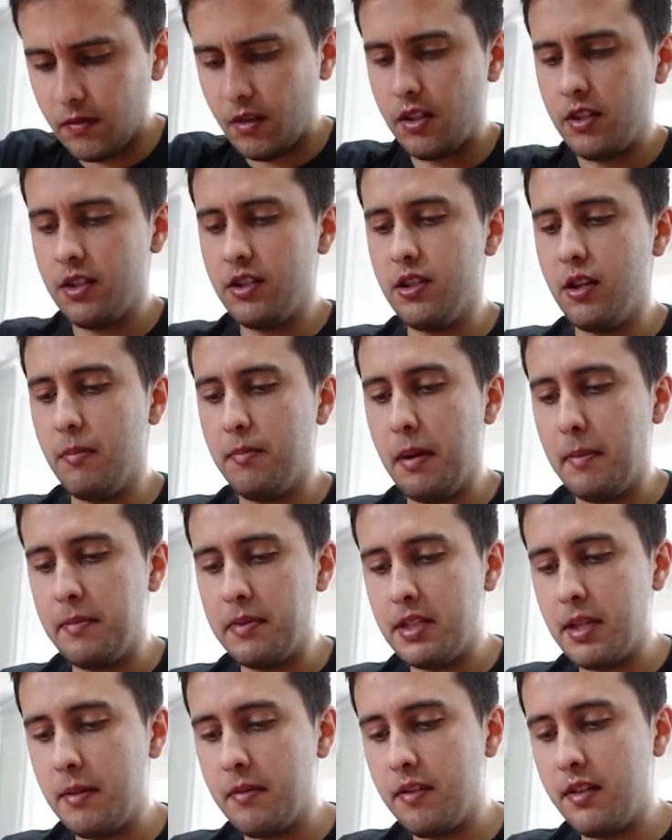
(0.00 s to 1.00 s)
Sop up
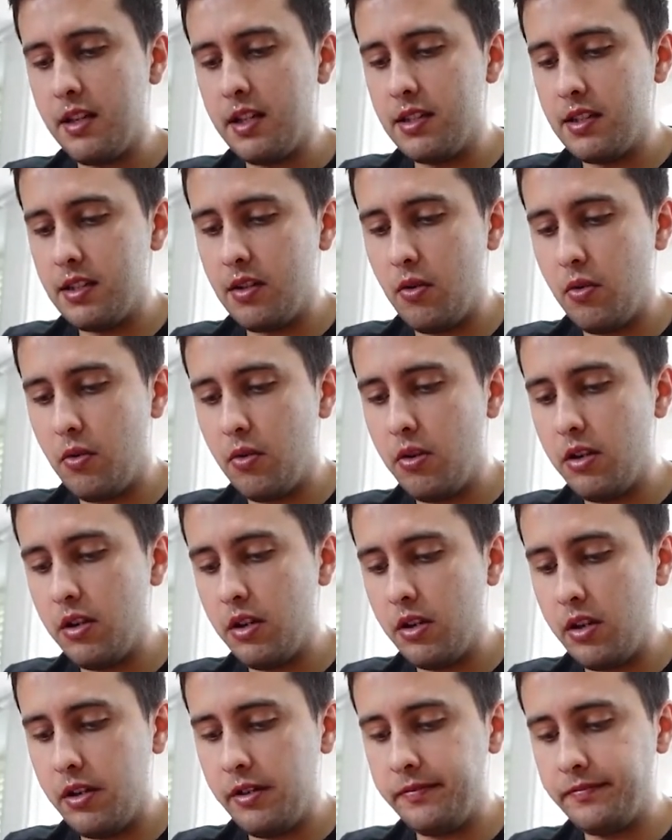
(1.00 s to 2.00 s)
some of this oil.